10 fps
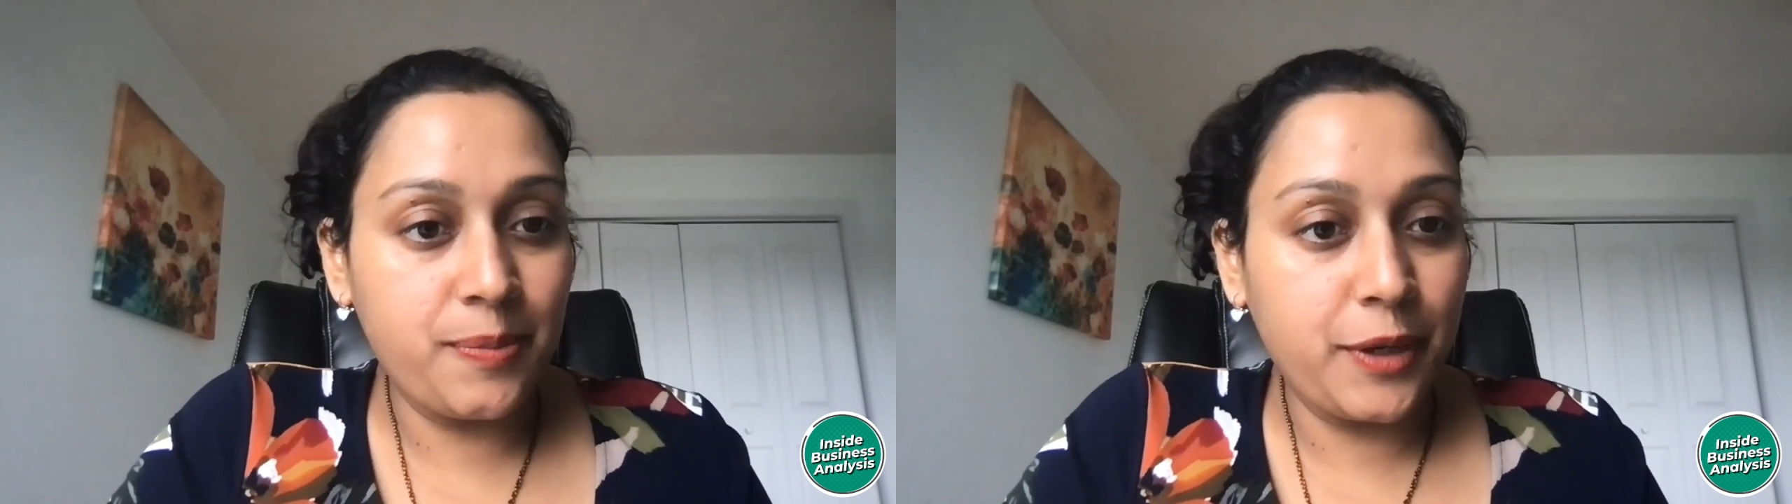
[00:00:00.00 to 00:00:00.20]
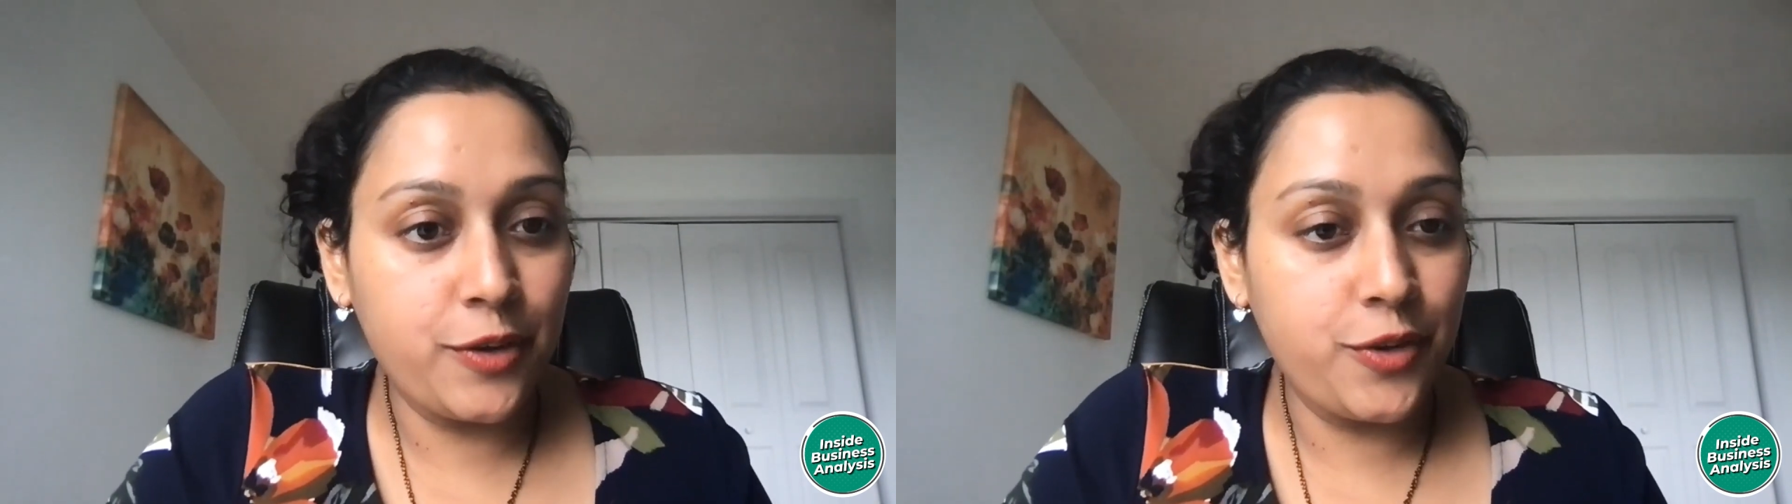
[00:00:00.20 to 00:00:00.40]

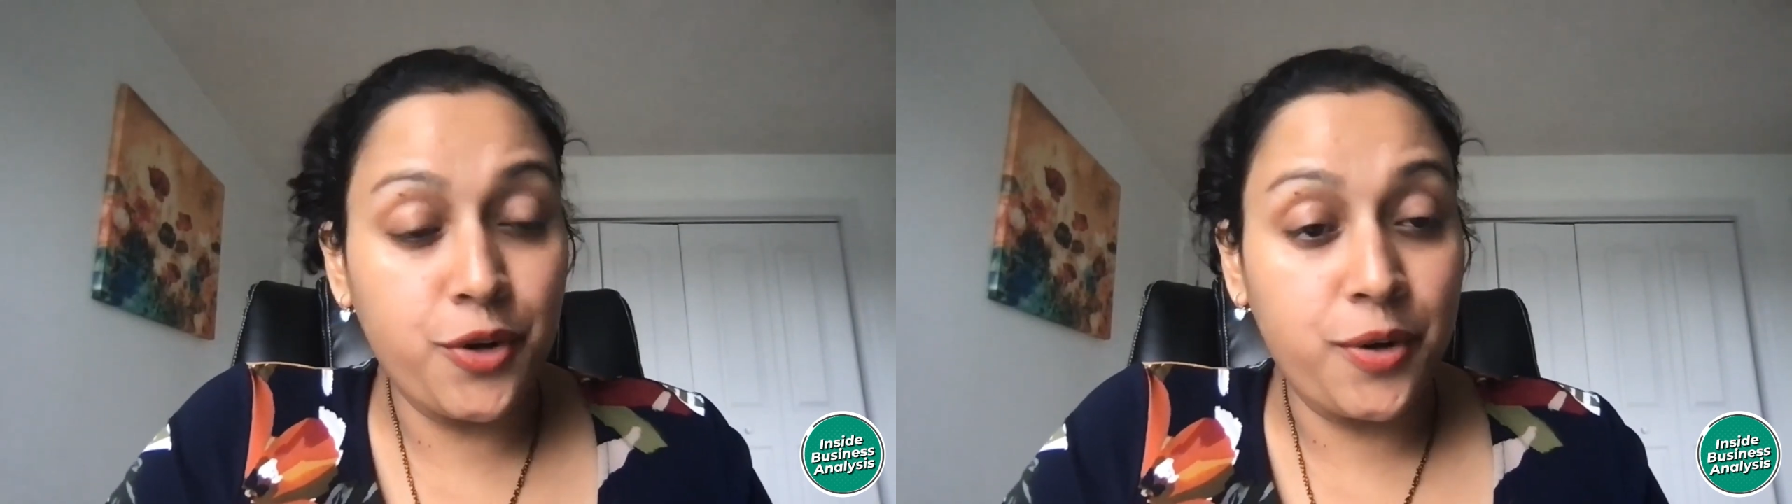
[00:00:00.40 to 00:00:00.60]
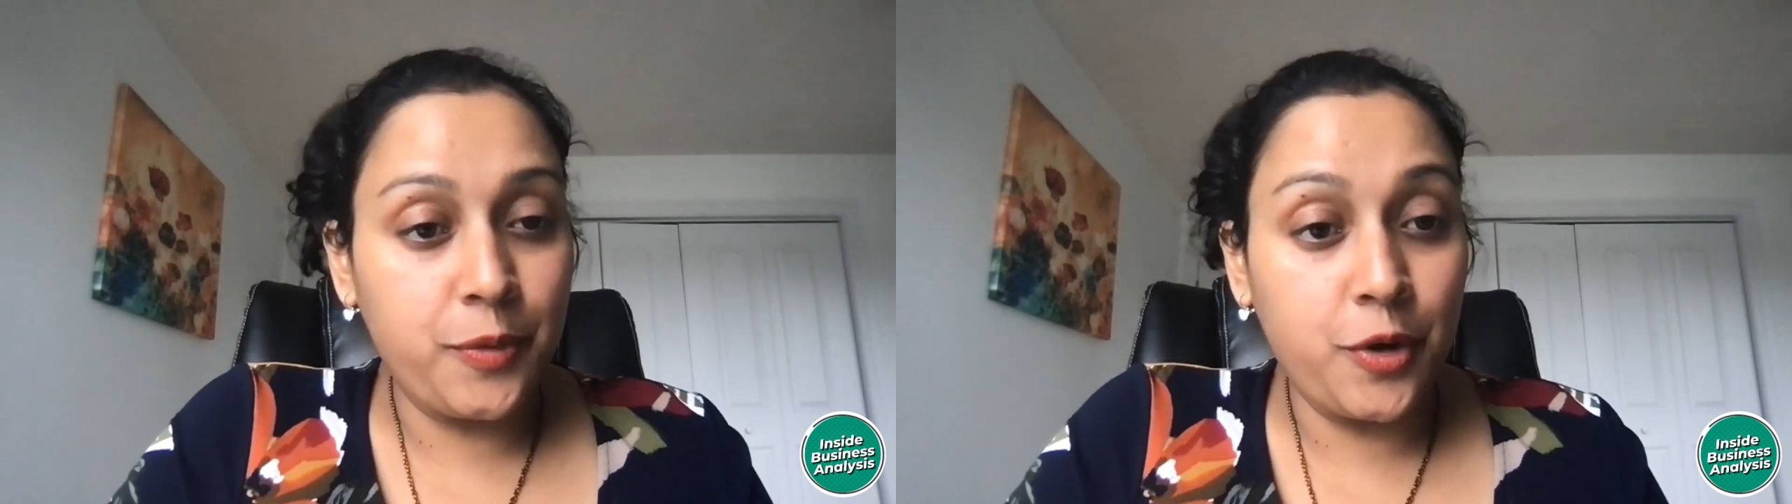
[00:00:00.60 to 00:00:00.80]
because
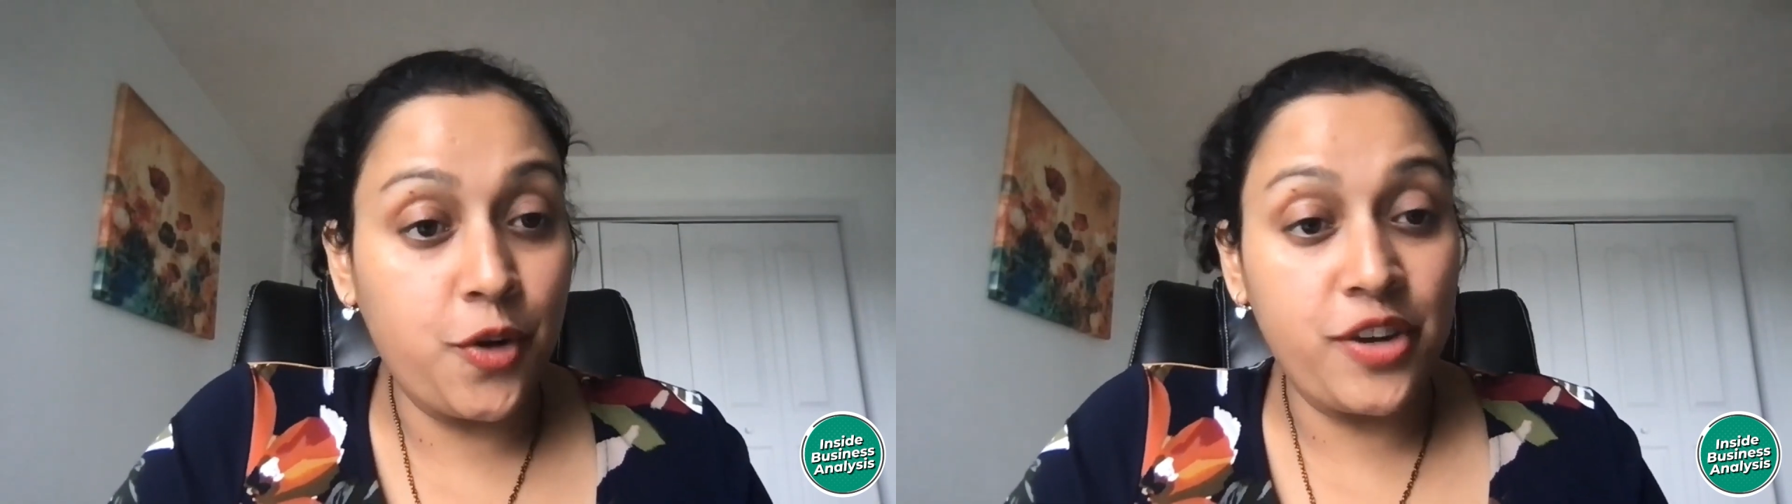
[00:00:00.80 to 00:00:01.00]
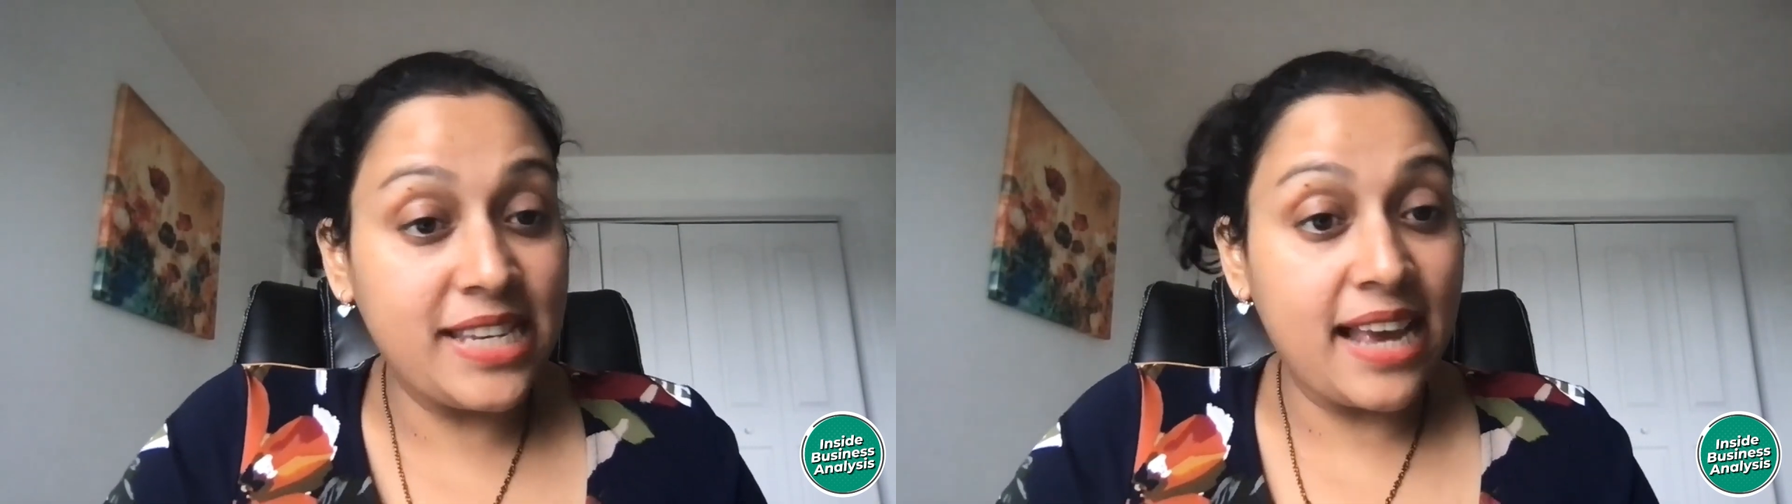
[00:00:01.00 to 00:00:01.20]
you're a
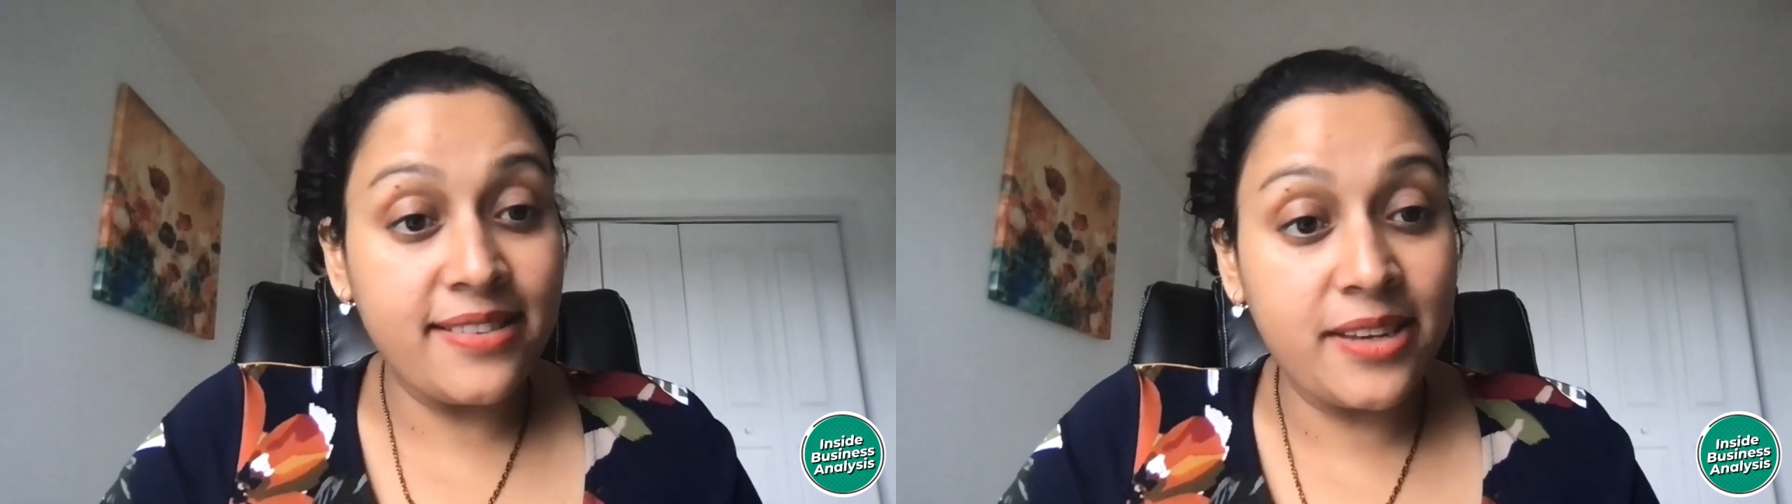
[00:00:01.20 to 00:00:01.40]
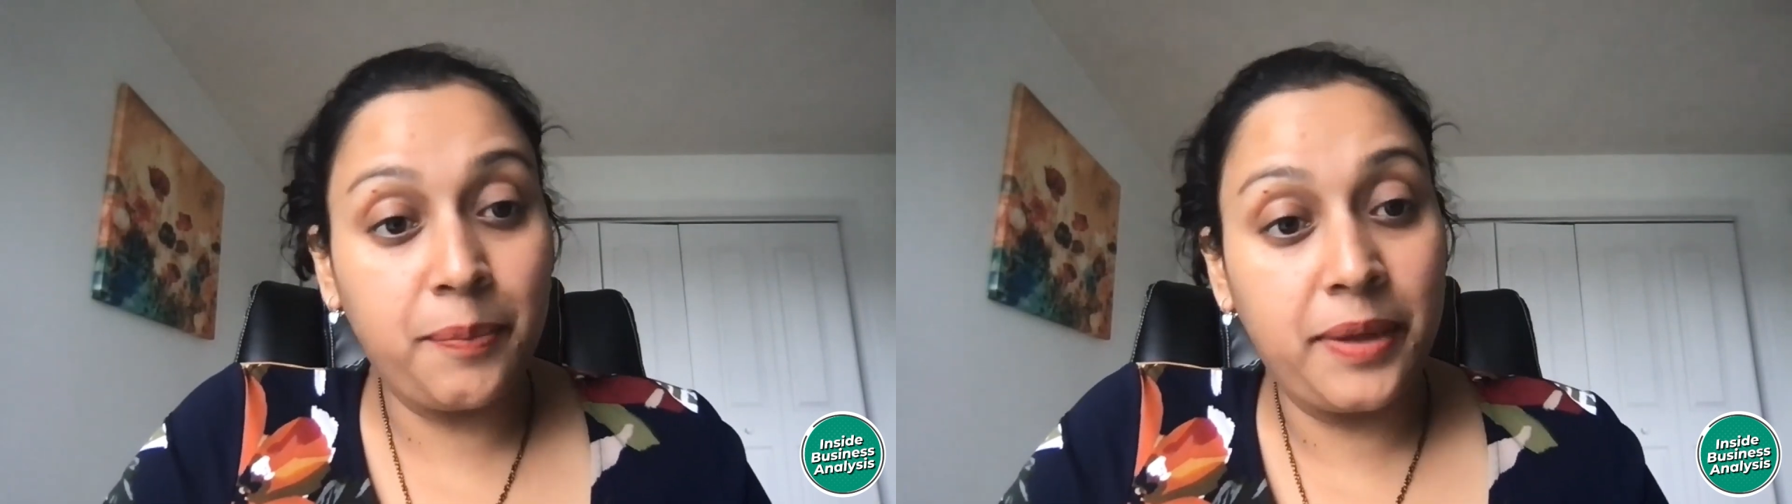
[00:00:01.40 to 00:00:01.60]

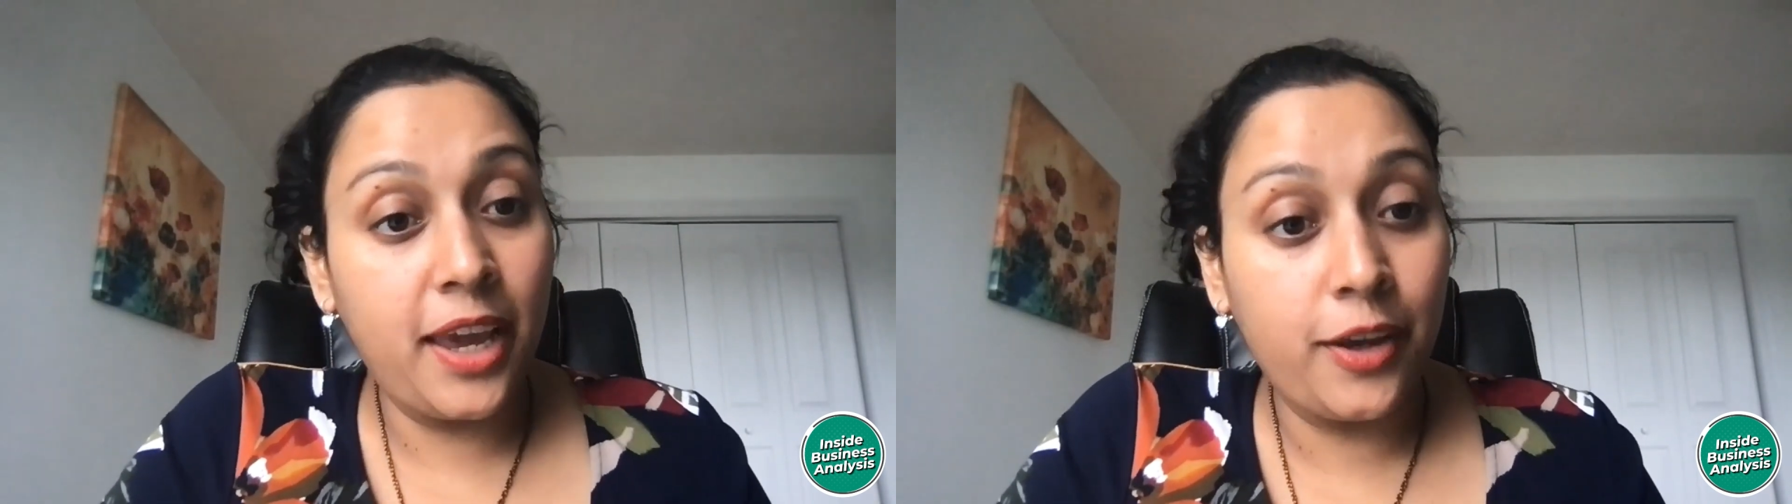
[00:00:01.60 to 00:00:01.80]
fantastic BA,